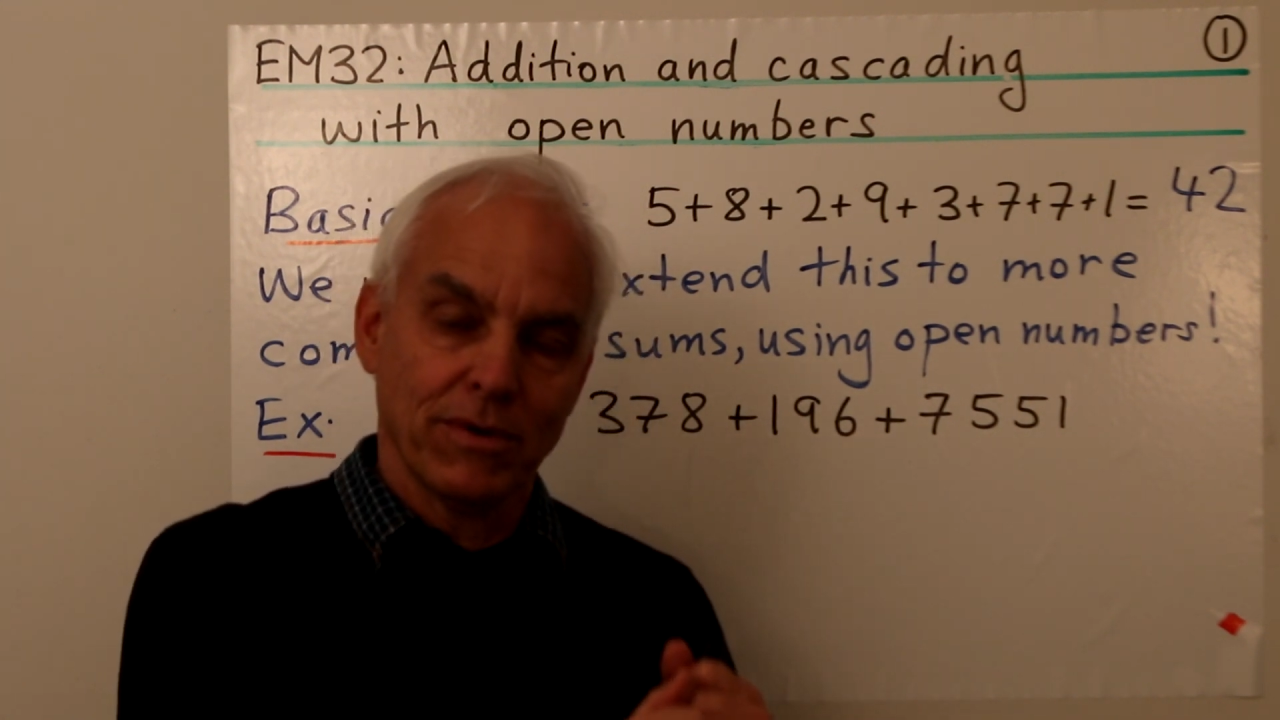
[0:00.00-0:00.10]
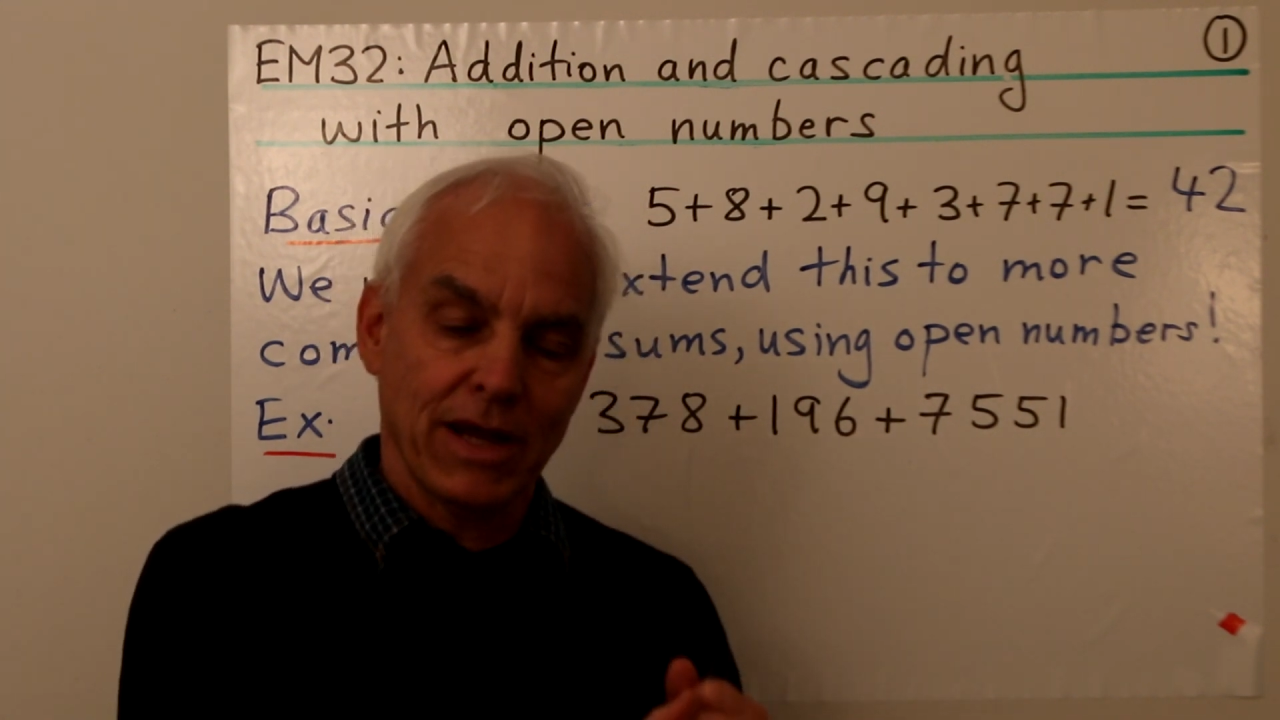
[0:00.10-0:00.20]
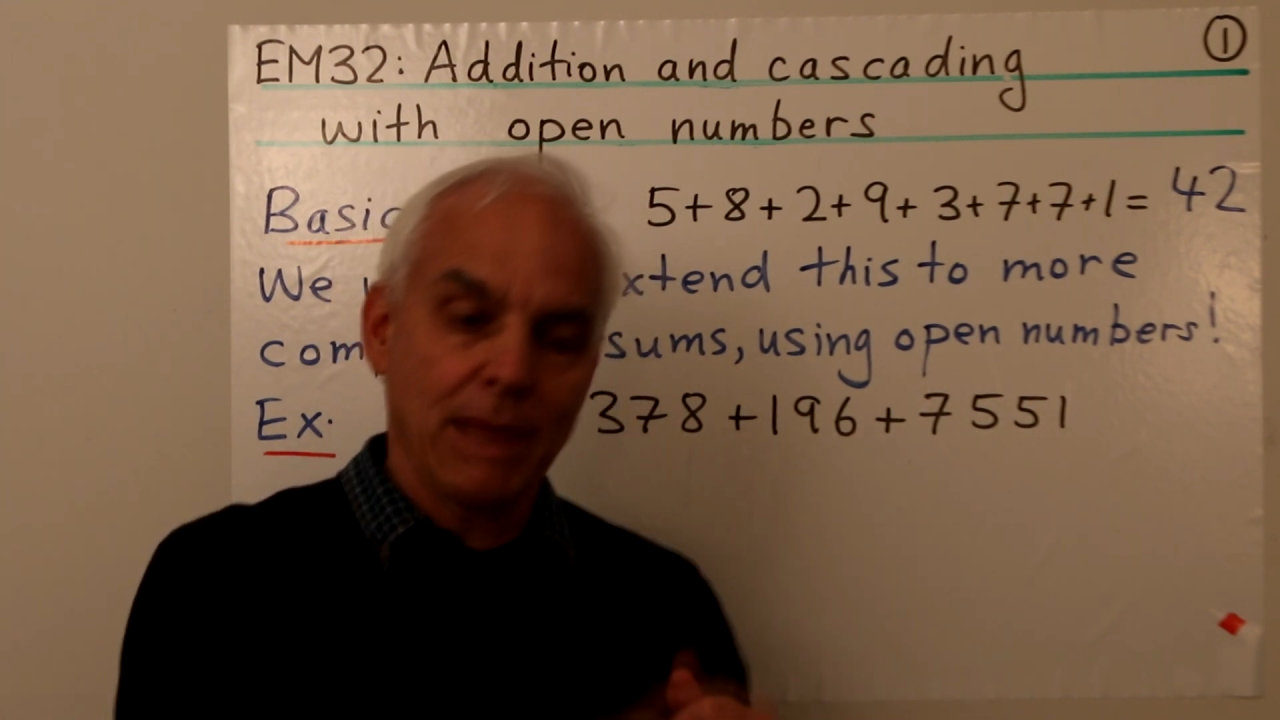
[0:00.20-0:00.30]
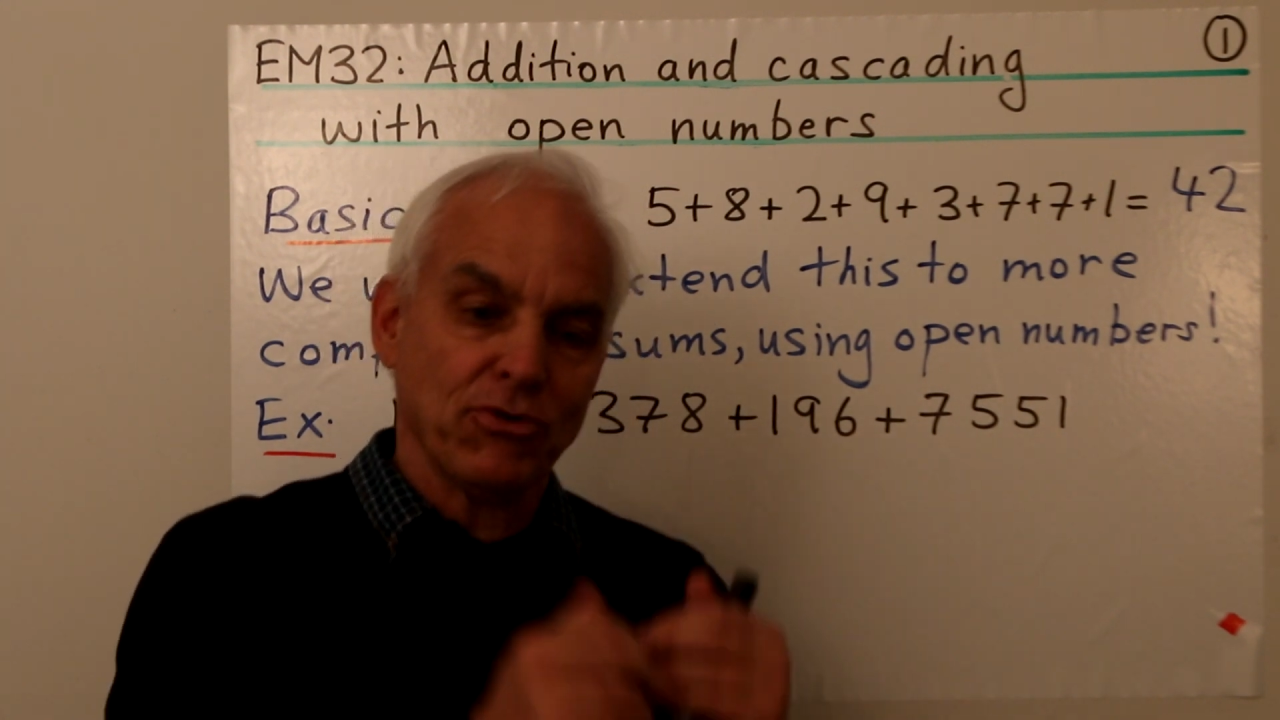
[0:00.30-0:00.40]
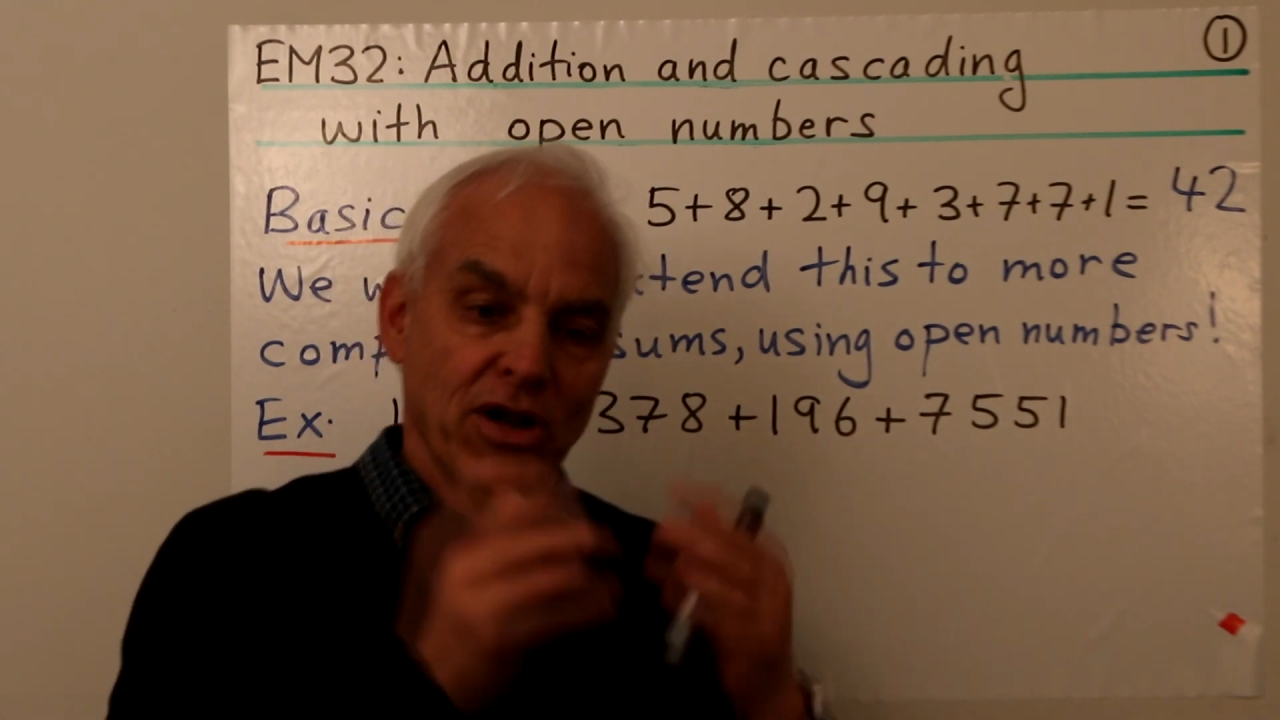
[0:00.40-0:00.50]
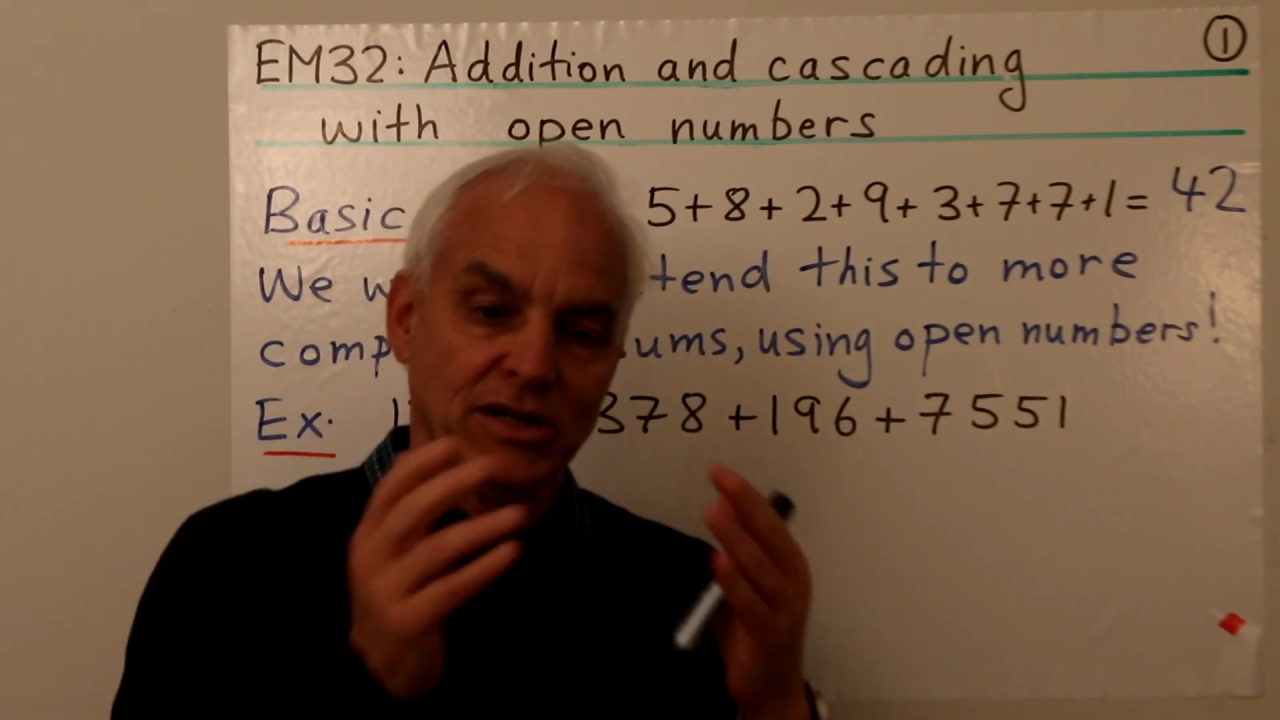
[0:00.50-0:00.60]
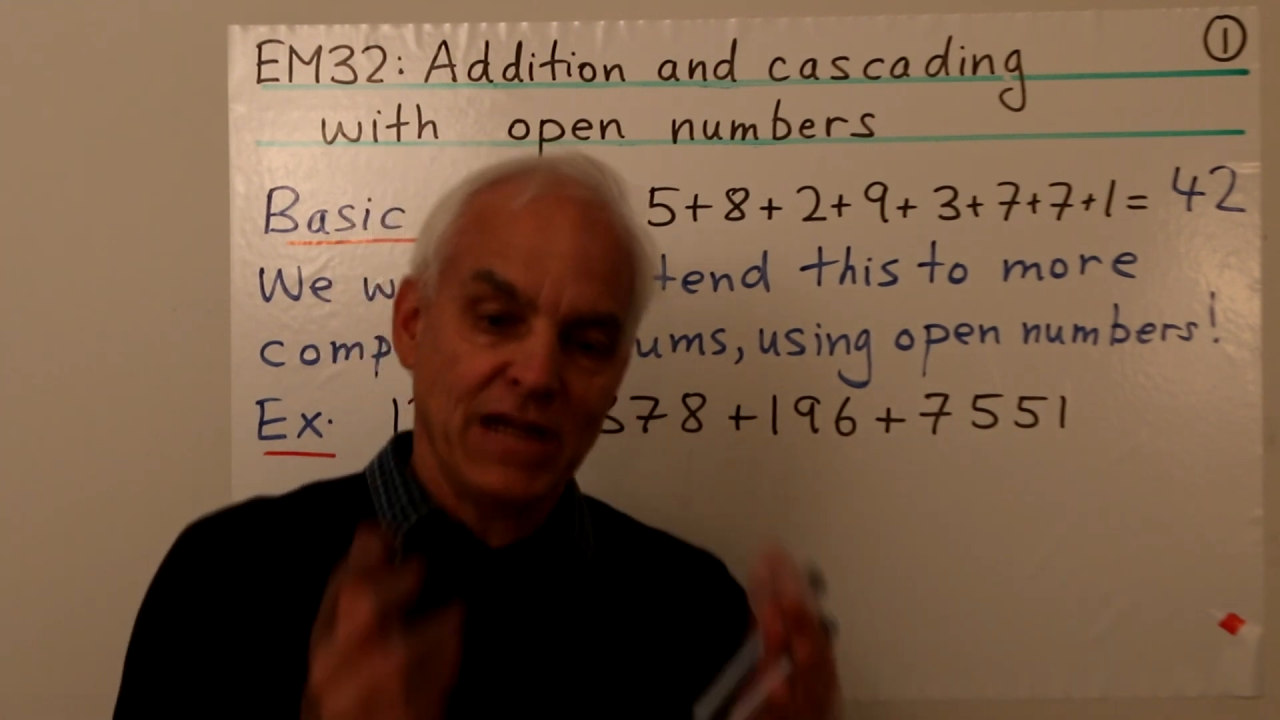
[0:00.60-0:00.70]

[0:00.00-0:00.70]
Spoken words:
Okay? I'm trying to